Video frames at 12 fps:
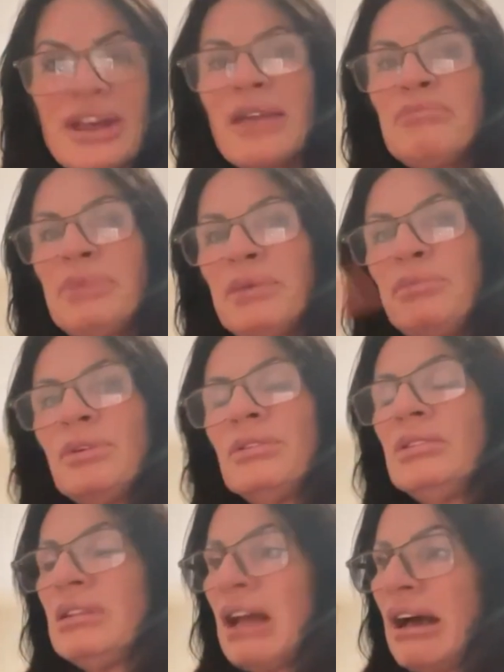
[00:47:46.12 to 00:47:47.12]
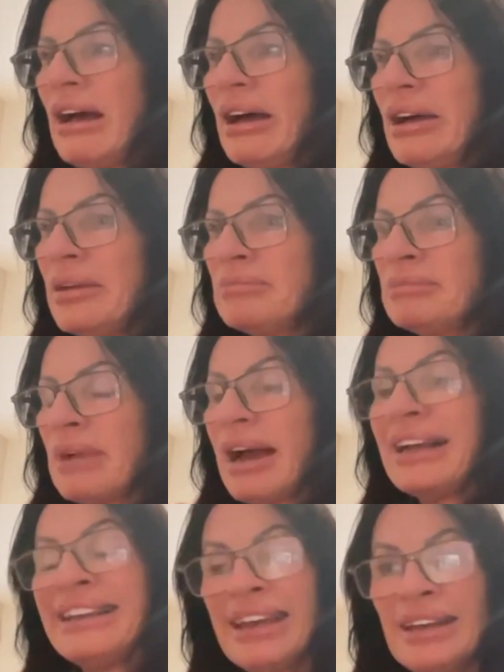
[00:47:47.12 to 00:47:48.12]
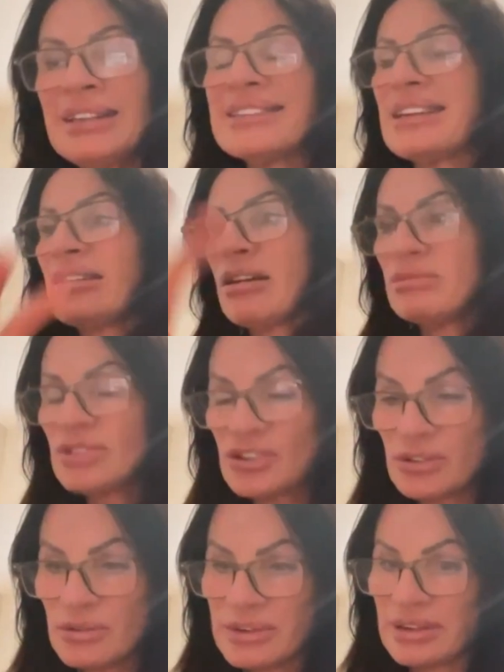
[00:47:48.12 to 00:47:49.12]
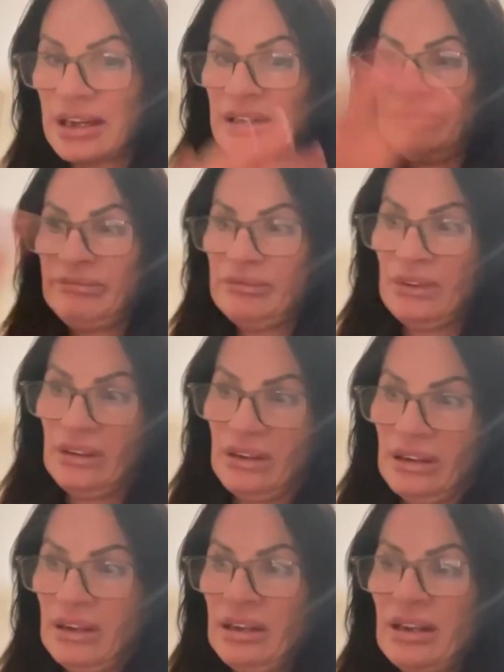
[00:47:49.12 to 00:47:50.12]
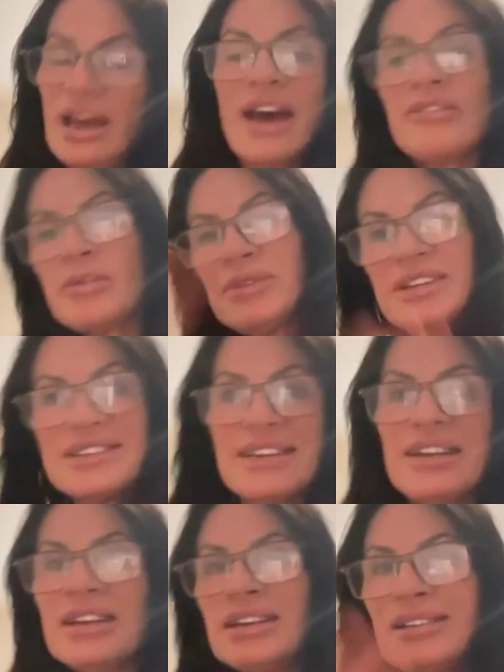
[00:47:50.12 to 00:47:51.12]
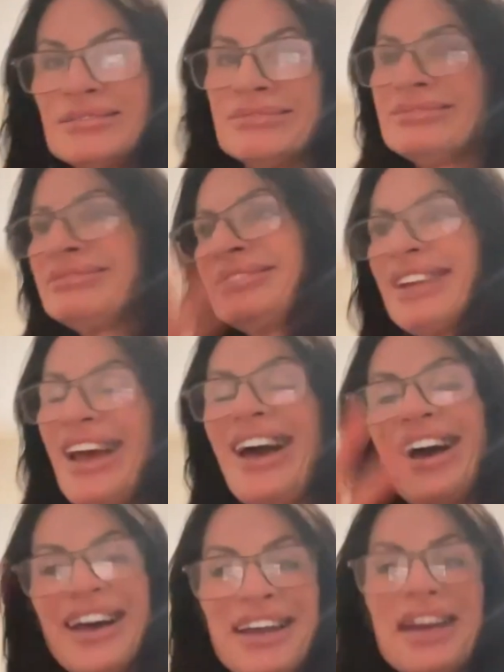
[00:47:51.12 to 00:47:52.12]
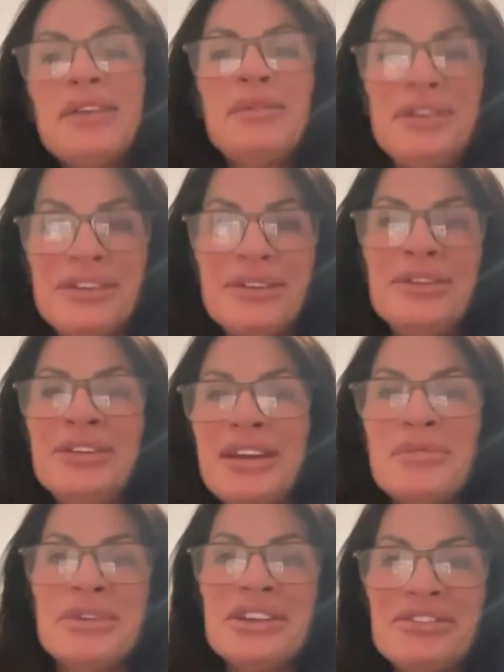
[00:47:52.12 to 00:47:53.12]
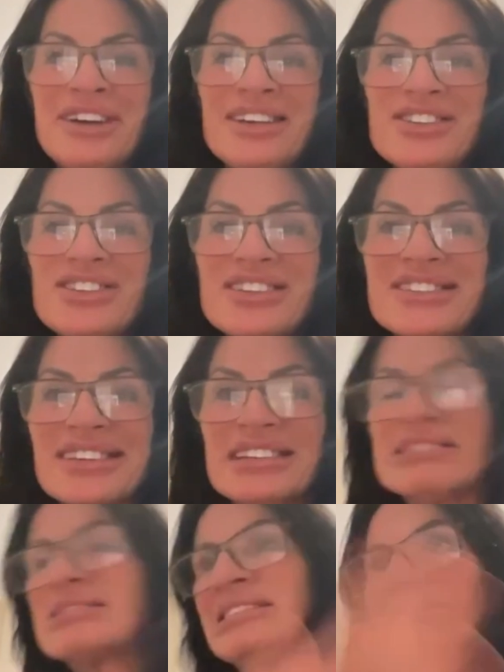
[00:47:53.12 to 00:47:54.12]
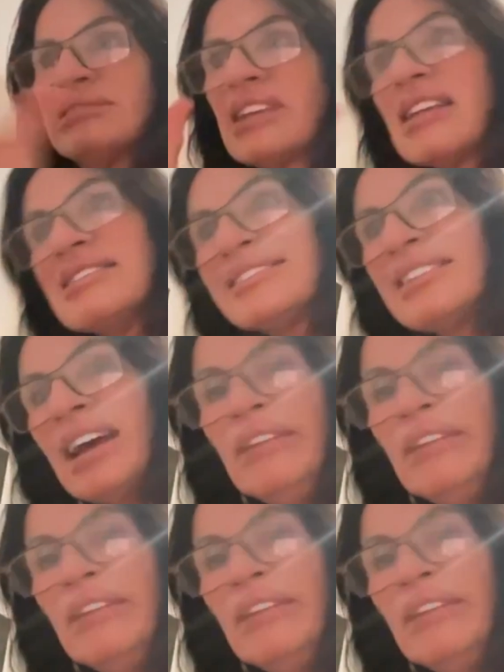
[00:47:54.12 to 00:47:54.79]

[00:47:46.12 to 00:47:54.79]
And people, again, it's a cultural thing. Everybody's there and, hi, how are you? And then when you're finished, it's like, see